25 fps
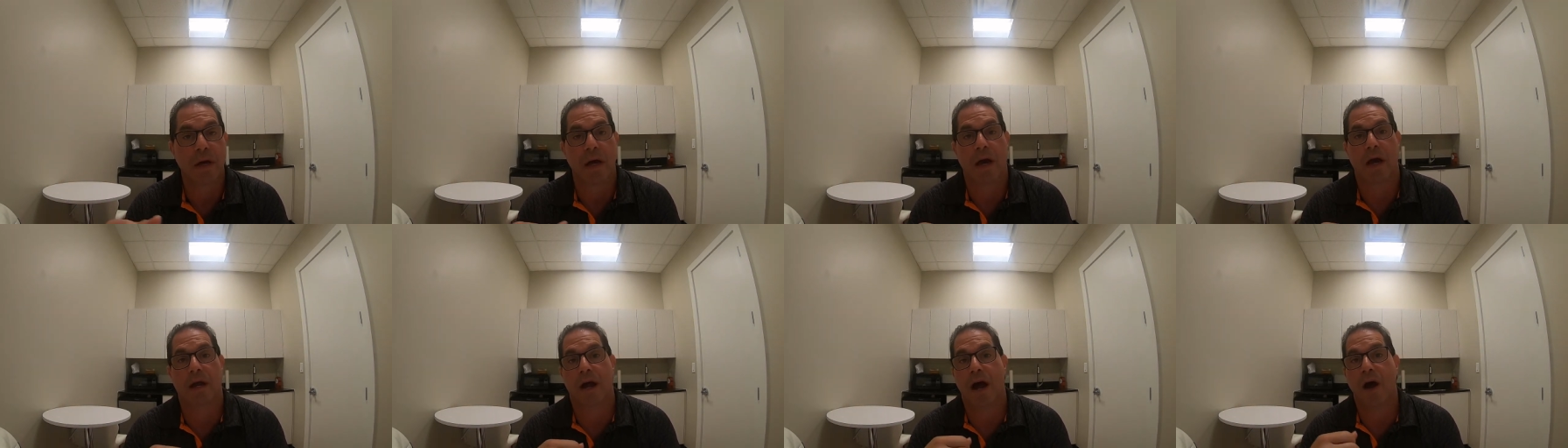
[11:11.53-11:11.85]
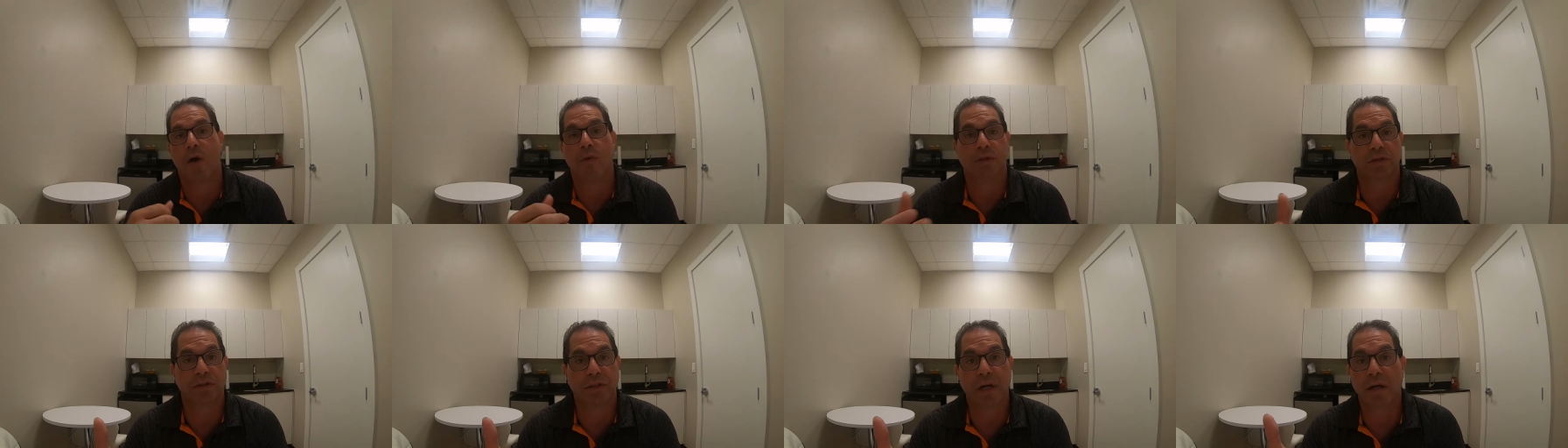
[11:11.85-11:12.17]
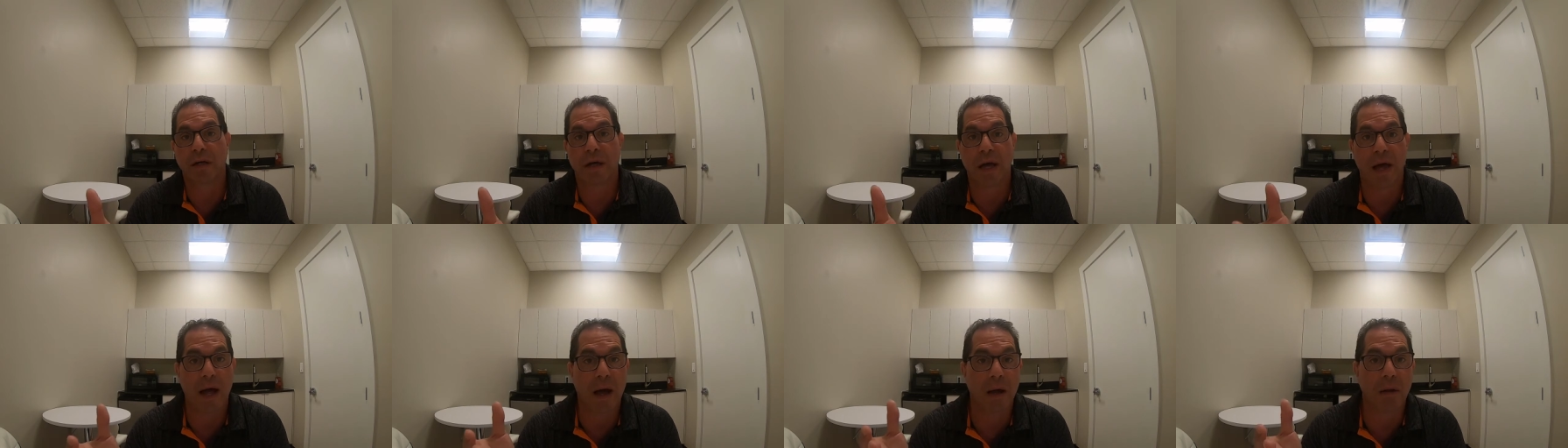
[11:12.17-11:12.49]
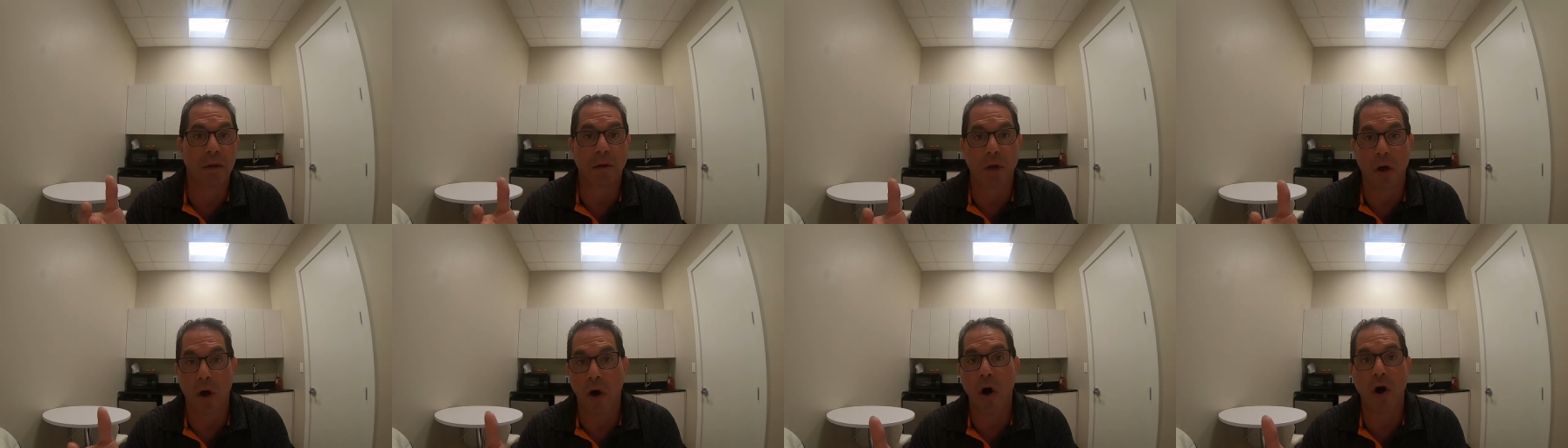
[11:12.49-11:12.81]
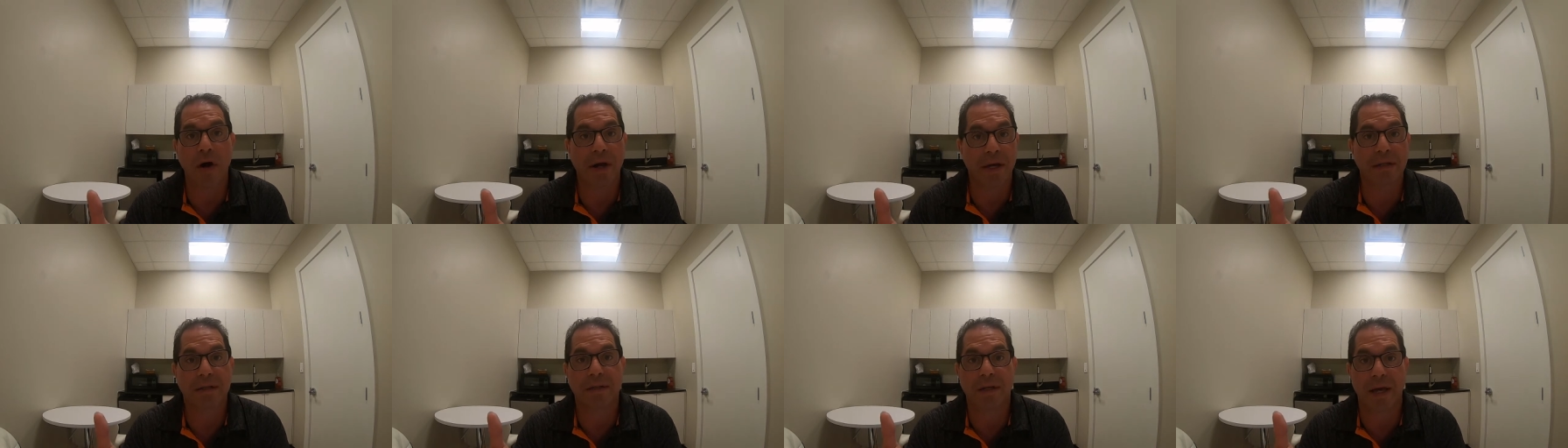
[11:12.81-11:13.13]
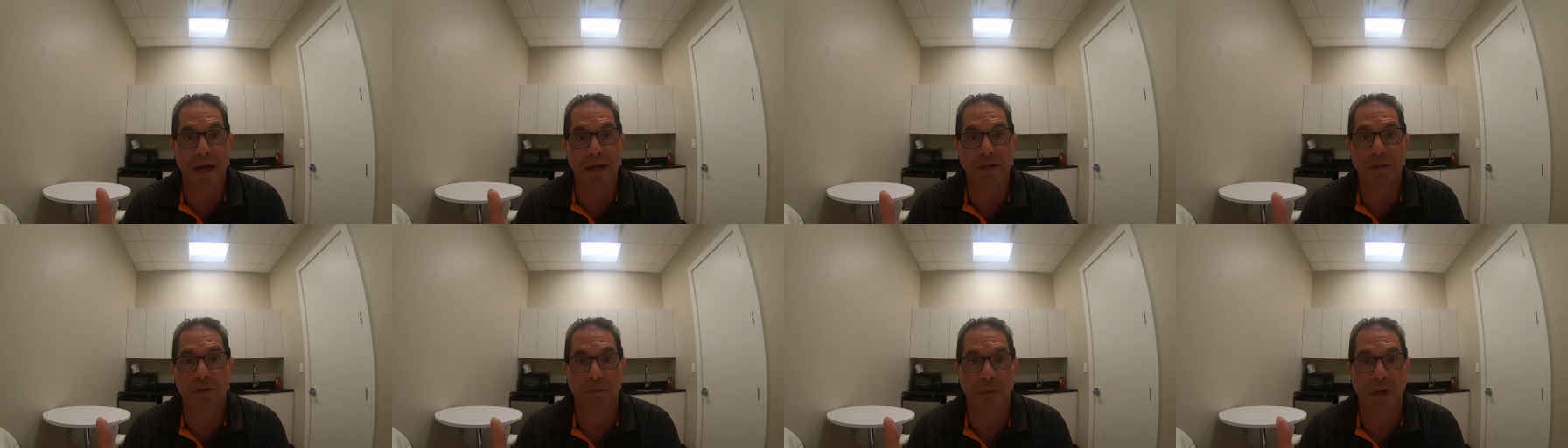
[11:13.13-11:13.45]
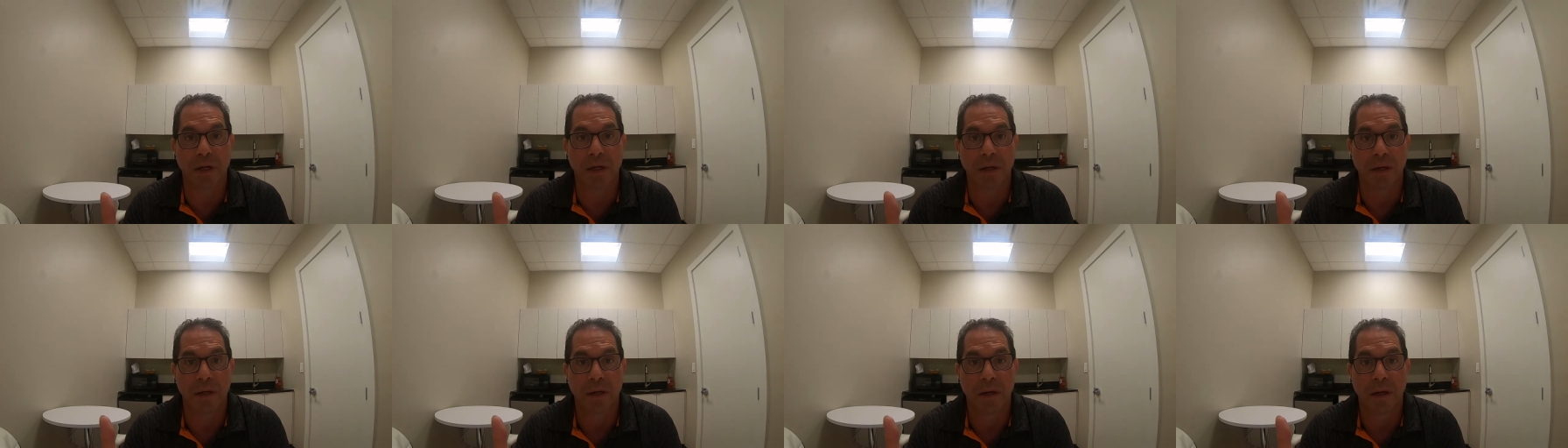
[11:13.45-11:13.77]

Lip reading: And I always tell you how long it takes me.